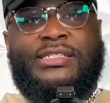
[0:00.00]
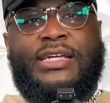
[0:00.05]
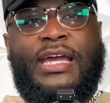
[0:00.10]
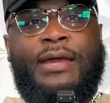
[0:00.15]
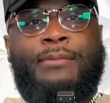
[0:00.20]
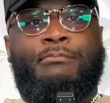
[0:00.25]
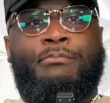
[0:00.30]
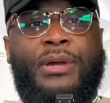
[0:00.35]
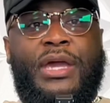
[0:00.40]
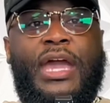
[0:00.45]
a
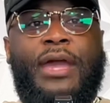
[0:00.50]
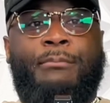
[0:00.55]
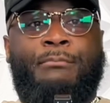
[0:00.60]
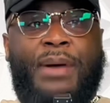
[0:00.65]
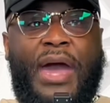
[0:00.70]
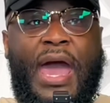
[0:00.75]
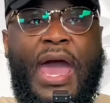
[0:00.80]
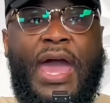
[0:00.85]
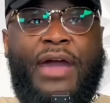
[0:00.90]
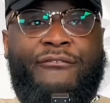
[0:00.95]
big
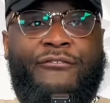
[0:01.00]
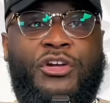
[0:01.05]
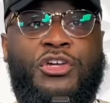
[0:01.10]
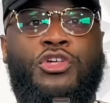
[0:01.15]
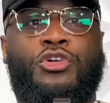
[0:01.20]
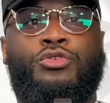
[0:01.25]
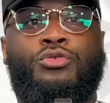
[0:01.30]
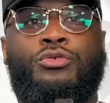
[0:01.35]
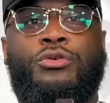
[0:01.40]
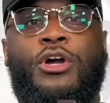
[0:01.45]
bag for
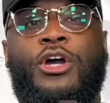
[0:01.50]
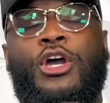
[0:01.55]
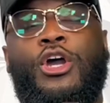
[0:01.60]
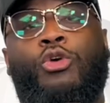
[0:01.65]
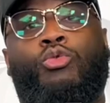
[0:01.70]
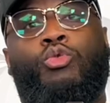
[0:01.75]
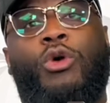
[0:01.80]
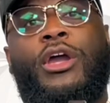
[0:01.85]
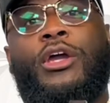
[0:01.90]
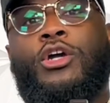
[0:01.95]
you
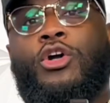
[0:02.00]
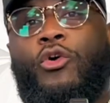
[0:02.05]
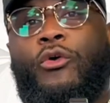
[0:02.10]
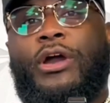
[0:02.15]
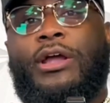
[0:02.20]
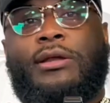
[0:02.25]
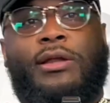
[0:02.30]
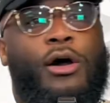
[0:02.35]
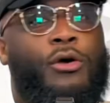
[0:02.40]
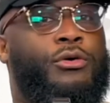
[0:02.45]
when
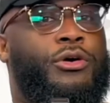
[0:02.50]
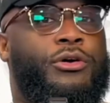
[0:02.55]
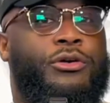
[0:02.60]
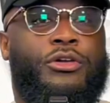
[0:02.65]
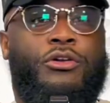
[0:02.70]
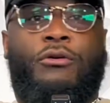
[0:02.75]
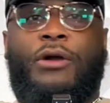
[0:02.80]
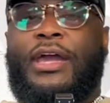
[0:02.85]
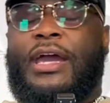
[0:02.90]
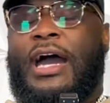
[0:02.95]
going local.
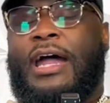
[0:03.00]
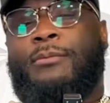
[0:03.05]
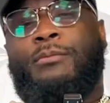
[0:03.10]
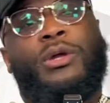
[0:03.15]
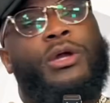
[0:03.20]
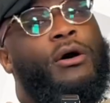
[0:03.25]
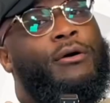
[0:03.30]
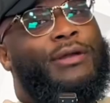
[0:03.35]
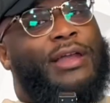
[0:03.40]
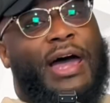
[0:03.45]
You ain't got to
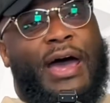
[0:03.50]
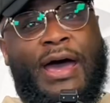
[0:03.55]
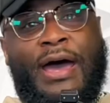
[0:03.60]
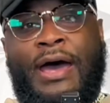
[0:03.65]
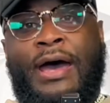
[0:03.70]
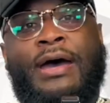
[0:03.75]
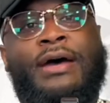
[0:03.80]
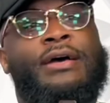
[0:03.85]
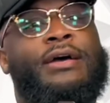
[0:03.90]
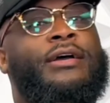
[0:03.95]
be
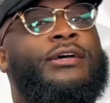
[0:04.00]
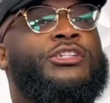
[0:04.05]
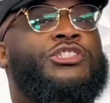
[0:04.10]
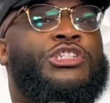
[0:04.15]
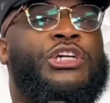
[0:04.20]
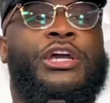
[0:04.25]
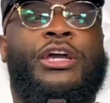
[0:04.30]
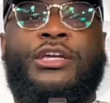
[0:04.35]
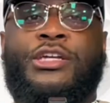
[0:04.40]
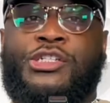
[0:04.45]
online,
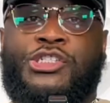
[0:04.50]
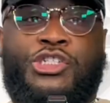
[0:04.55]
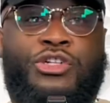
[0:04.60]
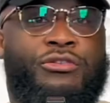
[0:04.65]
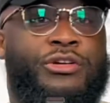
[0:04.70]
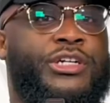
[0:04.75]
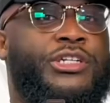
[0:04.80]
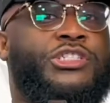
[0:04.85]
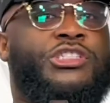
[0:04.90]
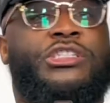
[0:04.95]
sharing your
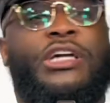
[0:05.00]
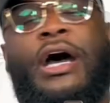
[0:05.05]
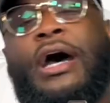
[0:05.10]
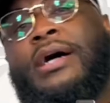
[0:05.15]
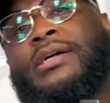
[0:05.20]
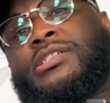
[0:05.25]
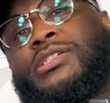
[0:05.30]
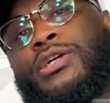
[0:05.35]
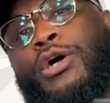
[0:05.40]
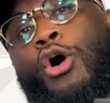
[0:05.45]

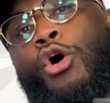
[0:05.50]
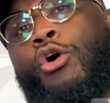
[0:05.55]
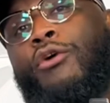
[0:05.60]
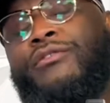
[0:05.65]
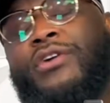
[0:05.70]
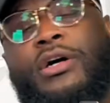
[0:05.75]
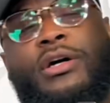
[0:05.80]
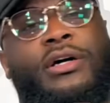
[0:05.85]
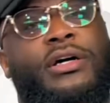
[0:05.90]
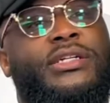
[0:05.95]
screenshots,
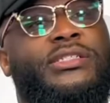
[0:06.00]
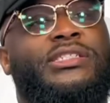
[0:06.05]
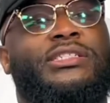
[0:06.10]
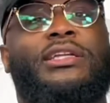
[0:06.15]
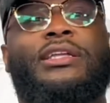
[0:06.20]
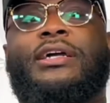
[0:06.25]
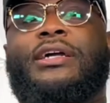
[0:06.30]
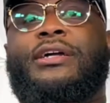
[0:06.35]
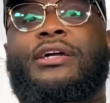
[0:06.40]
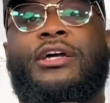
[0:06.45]
over
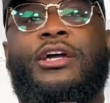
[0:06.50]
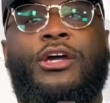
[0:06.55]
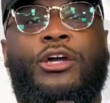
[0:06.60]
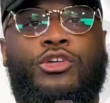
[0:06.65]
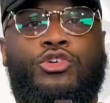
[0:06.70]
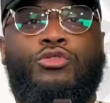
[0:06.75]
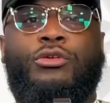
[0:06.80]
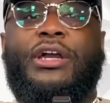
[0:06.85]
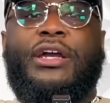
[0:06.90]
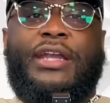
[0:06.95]
hustling.
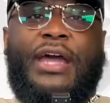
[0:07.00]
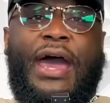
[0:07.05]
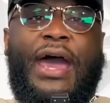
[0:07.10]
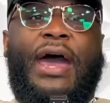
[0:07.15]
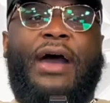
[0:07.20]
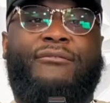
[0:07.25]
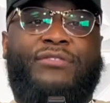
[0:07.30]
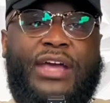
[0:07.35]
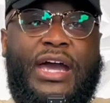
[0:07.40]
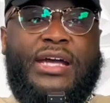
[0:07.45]
You can
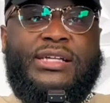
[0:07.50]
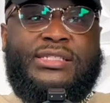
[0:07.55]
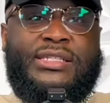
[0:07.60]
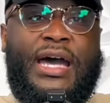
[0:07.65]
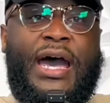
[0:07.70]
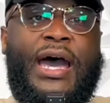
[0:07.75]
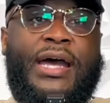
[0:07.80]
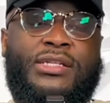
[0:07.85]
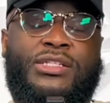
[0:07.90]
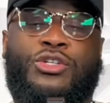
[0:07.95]
have that
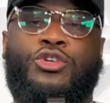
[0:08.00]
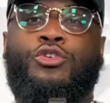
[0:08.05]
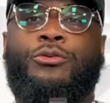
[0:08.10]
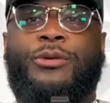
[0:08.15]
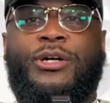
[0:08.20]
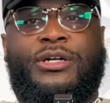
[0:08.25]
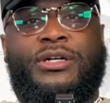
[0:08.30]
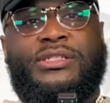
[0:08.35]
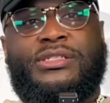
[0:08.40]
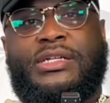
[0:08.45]
side too
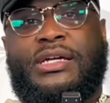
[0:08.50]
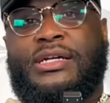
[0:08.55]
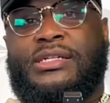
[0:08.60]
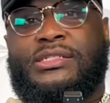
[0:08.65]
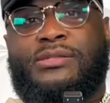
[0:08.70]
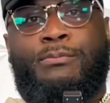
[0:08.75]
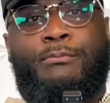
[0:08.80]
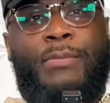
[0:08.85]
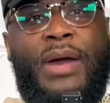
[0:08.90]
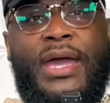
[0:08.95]
because
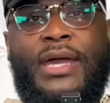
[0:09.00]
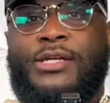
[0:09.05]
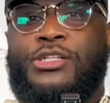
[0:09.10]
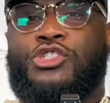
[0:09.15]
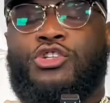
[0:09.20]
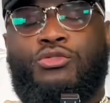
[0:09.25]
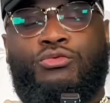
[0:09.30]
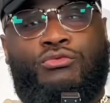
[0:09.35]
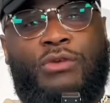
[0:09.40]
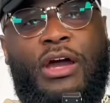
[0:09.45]
there's
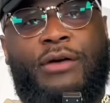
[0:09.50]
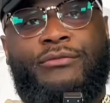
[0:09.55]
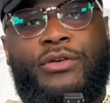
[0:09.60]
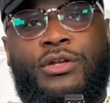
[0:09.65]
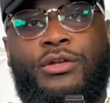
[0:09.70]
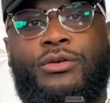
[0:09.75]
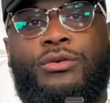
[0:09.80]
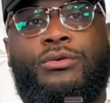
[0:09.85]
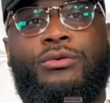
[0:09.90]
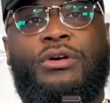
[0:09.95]
major
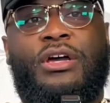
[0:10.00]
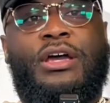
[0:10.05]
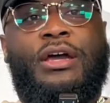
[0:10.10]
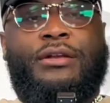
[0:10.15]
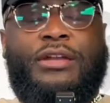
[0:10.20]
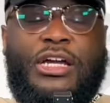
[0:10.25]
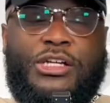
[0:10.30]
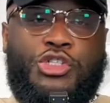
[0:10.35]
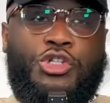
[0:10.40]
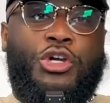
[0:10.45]
revenue
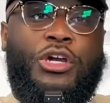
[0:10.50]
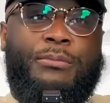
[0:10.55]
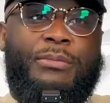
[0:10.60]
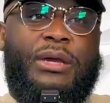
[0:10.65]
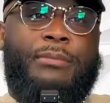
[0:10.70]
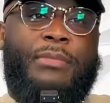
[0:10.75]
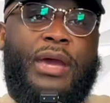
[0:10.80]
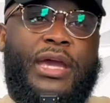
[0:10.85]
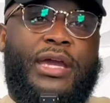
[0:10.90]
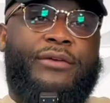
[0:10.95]
that you can be
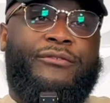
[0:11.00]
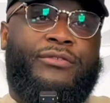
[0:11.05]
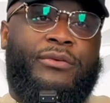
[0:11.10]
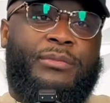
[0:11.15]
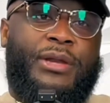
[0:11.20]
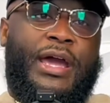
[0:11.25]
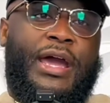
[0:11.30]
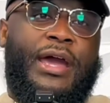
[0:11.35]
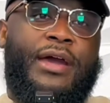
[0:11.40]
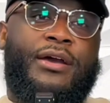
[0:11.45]
making from
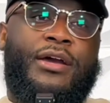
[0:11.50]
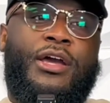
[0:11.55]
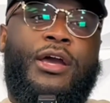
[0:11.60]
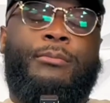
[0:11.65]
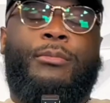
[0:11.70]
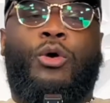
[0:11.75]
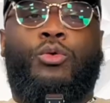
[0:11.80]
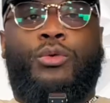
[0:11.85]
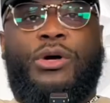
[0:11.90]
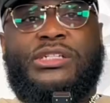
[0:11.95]
that.
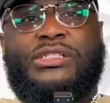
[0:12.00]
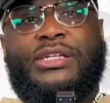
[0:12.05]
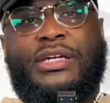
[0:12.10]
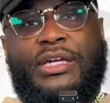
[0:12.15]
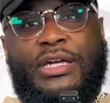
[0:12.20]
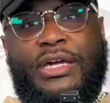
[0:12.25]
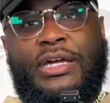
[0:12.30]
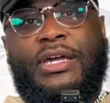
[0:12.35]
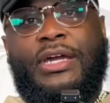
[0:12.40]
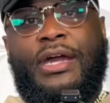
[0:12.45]
But once
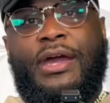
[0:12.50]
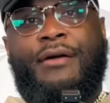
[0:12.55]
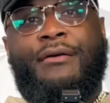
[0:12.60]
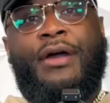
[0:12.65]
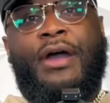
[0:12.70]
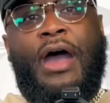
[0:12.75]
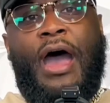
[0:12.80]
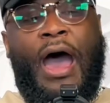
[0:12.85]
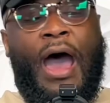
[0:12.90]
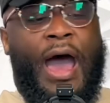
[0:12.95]
again,
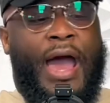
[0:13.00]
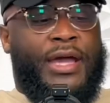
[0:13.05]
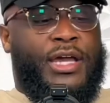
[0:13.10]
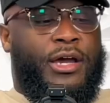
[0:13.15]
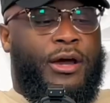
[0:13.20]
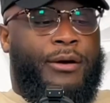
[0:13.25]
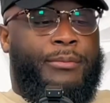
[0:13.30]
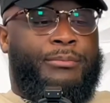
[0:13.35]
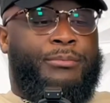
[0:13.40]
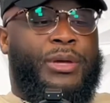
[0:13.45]
I
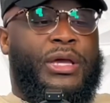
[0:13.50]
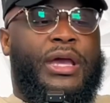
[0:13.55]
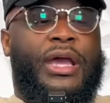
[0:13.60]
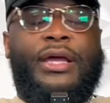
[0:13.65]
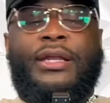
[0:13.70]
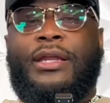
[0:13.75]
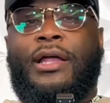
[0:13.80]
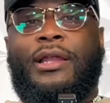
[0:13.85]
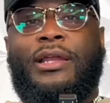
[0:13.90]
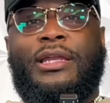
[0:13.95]
am
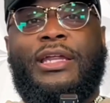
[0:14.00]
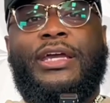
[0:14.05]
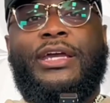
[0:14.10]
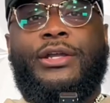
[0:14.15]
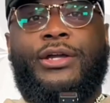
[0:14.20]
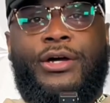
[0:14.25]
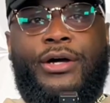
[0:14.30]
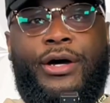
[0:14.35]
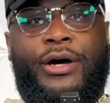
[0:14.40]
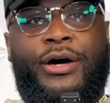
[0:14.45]
being the
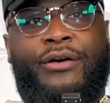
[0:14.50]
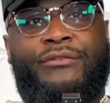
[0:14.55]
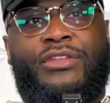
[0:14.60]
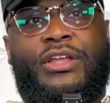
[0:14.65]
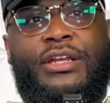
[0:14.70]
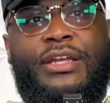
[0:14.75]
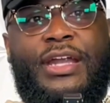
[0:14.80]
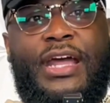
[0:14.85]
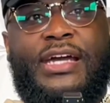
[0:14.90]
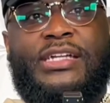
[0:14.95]
leader of the
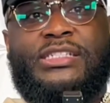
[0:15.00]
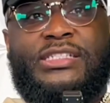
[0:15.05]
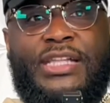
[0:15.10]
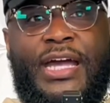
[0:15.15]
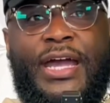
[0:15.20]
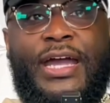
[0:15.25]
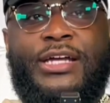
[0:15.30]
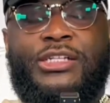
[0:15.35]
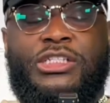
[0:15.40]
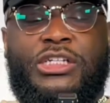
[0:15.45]
next
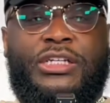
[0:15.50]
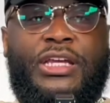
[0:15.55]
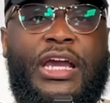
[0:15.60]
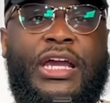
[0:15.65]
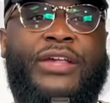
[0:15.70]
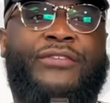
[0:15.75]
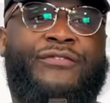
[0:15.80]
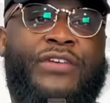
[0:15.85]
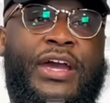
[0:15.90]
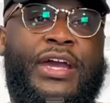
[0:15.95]
stage and
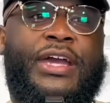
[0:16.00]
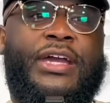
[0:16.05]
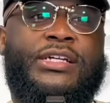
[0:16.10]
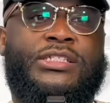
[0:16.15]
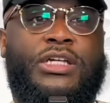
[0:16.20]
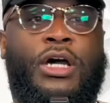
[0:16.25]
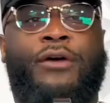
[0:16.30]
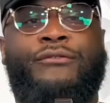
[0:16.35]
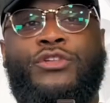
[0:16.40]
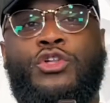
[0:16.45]
next phase
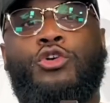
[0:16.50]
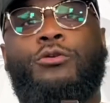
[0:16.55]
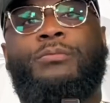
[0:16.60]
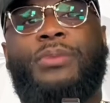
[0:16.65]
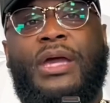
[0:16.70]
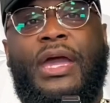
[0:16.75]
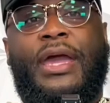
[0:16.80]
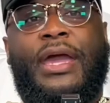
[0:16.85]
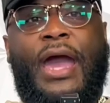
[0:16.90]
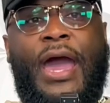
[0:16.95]
of you
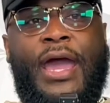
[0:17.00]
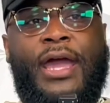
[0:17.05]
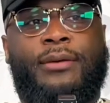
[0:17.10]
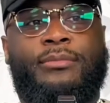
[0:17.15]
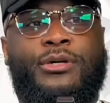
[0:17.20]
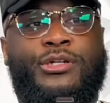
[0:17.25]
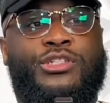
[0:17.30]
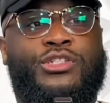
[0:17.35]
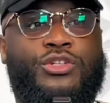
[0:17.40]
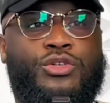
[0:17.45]
being
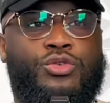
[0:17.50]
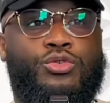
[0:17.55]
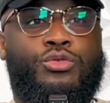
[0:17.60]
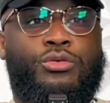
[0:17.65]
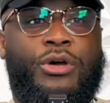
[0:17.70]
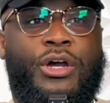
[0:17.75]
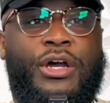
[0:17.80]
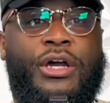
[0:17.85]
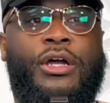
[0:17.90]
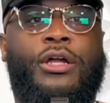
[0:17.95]
able to
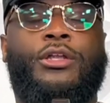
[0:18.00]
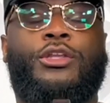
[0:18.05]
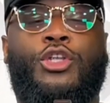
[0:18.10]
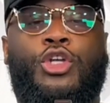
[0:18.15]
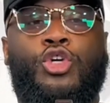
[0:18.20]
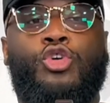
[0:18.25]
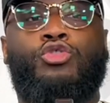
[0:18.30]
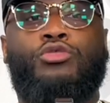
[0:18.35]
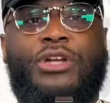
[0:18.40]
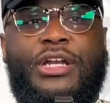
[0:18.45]

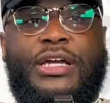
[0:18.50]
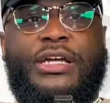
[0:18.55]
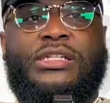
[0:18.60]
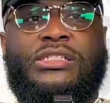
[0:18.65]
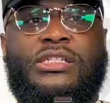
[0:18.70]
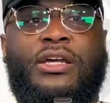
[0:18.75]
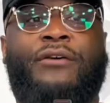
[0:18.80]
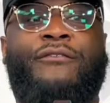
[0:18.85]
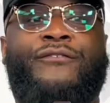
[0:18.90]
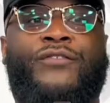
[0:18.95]
do
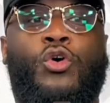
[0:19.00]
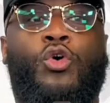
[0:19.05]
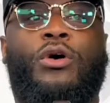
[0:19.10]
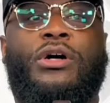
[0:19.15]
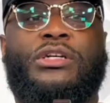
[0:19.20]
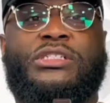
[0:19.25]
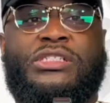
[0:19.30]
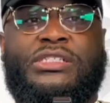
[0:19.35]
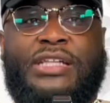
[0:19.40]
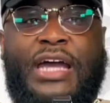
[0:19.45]
this for
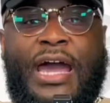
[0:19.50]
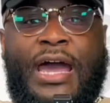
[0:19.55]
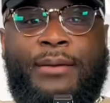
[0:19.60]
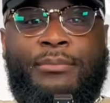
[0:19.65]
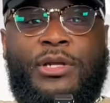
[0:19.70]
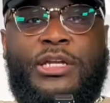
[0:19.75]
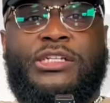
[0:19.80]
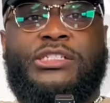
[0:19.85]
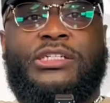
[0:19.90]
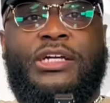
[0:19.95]

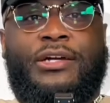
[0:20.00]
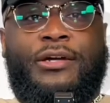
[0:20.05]
established